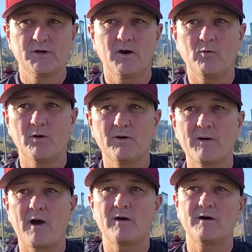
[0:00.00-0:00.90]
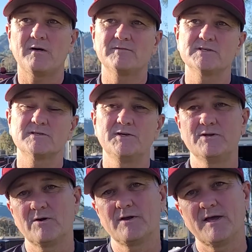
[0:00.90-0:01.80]
Uh, well, I, obviously, you
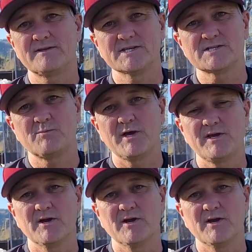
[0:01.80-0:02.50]
don't anticipate